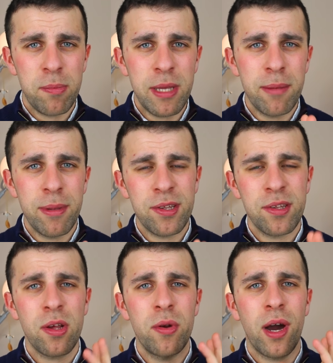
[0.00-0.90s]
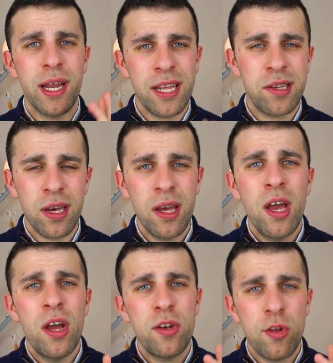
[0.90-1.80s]
to be the business owner, I need to
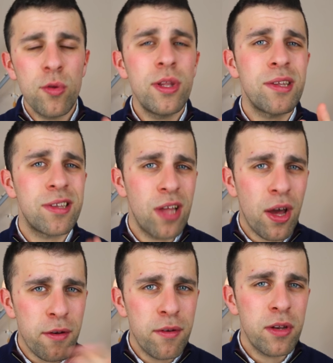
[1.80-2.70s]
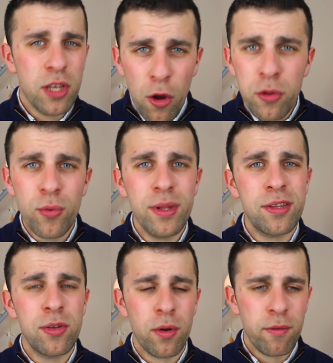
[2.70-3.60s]
do this certain, go through
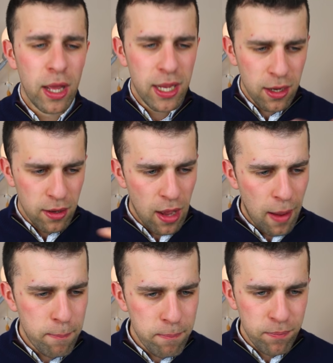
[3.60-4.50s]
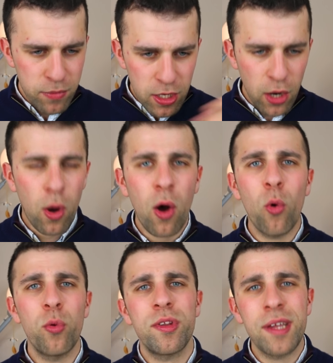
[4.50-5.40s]
these certain like, uh, you know,
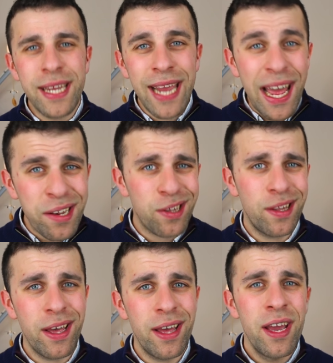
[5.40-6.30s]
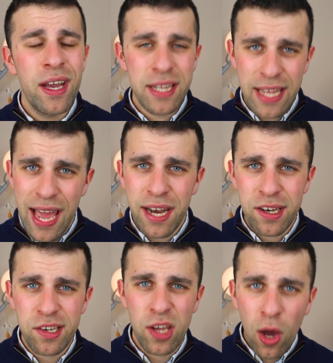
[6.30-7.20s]
holes to get to the, the
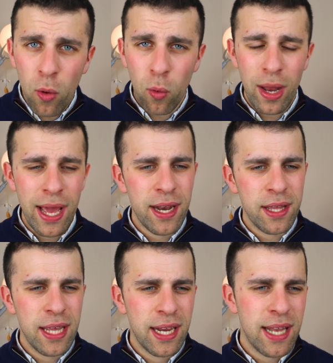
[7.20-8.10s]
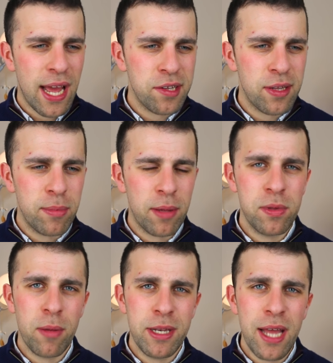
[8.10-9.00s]
end goal. And I think that
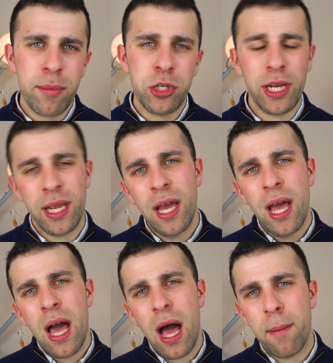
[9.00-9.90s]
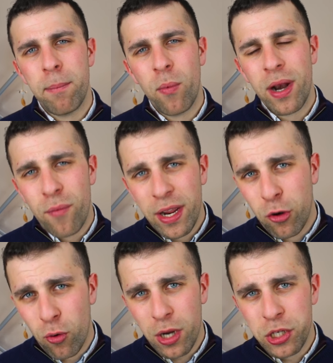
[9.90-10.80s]
sometimes can be damaging. Um, but when I read
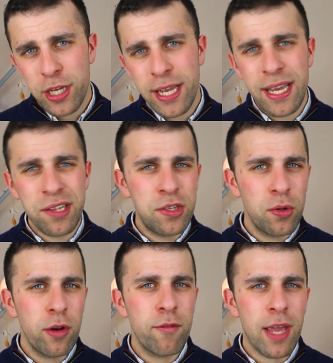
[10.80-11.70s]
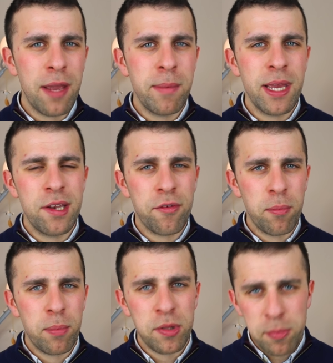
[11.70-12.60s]
Crush It, it sort of gave me a
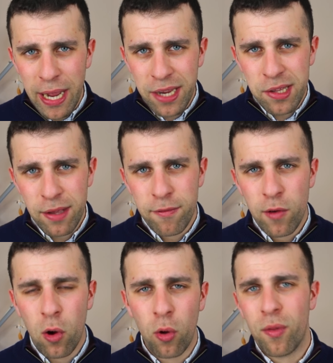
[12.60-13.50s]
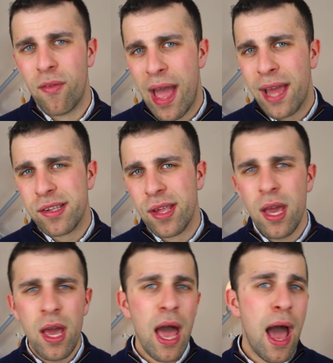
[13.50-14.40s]
different perspective on that.
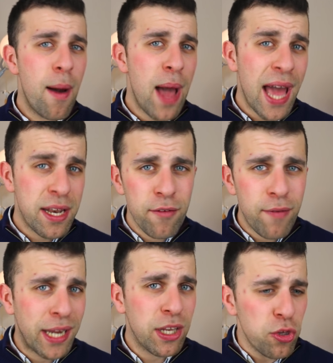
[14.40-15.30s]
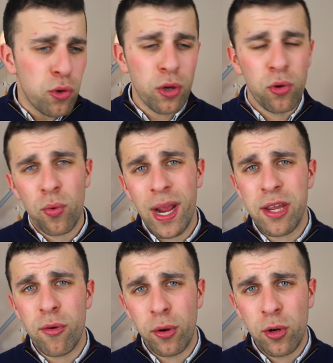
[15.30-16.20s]
Uh, and the fact that you can create
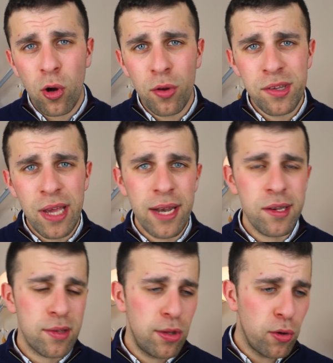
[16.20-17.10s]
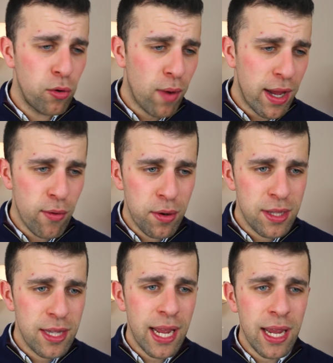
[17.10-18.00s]
your own content, you can create your own
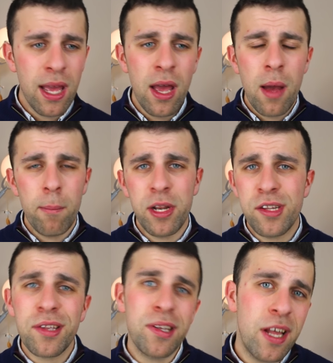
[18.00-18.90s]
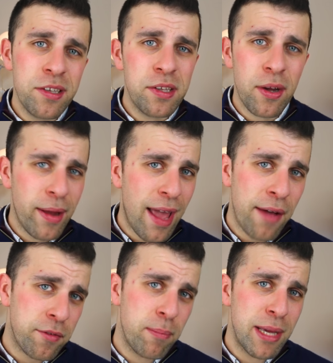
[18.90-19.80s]
thing, but it doesn't necessarily
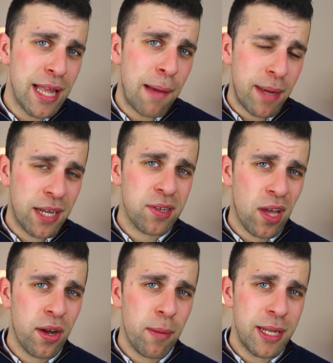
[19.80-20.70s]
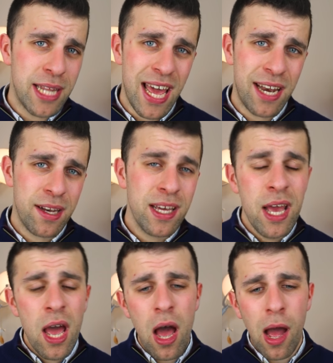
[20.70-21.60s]
have to be that big startup at the end.
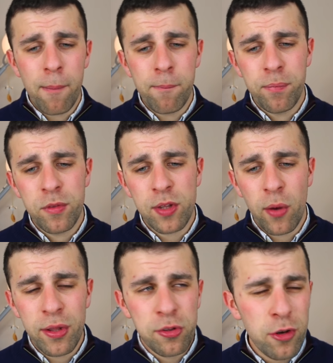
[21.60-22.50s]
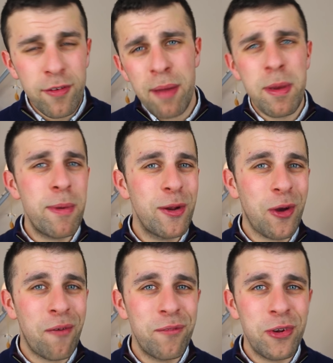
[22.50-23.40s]
Um, so it sort of gave me a bit of
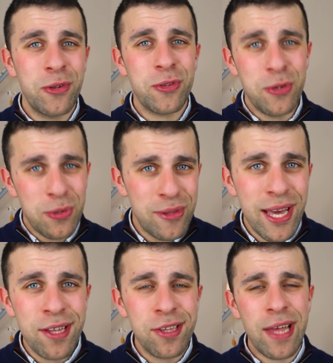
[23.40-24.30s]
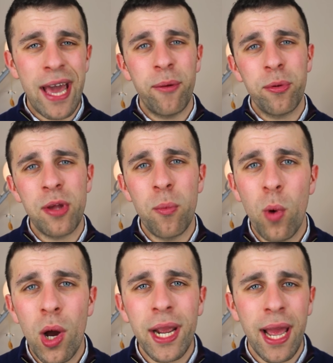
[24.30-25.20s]
confidence to do this and also
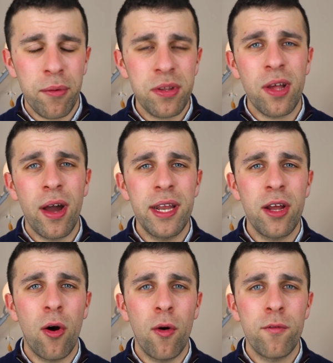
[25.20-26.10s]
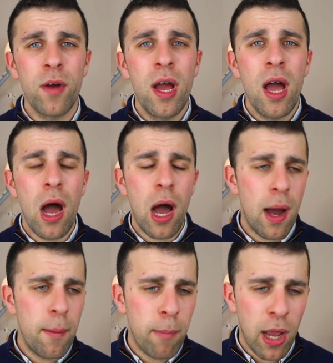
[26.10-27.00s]
work outside of
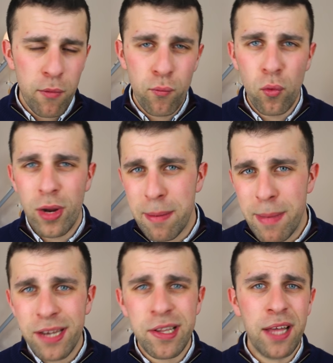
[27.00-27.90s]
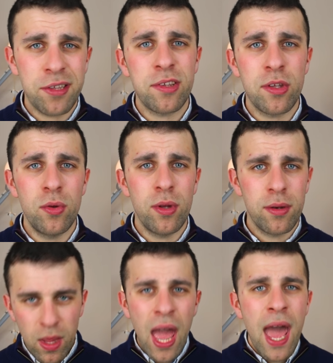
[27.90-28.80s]
uh, my remit as a student.
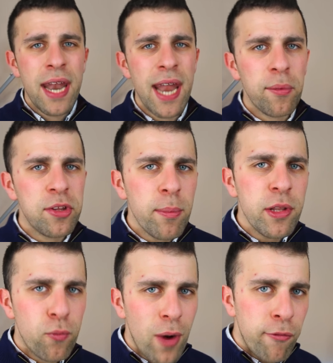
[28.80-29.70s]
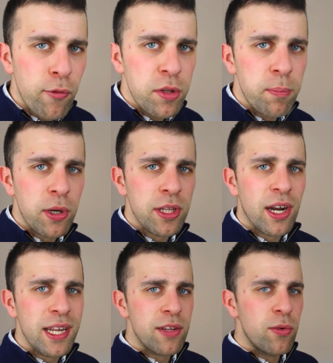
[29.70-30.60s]
Now, some of the reference book that
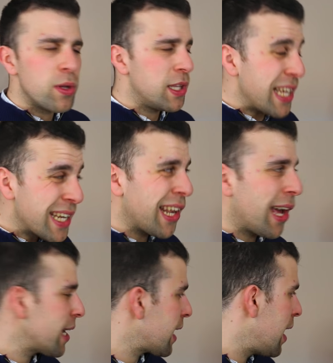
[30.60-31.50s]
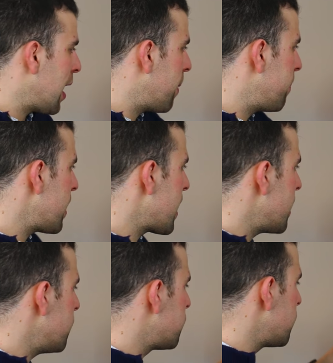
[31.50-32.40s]
I do did like um,
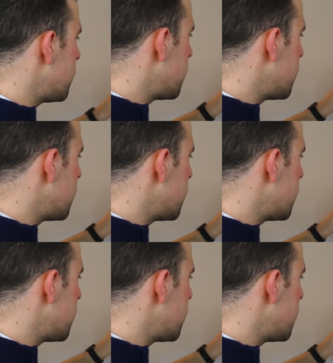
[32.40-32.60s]
is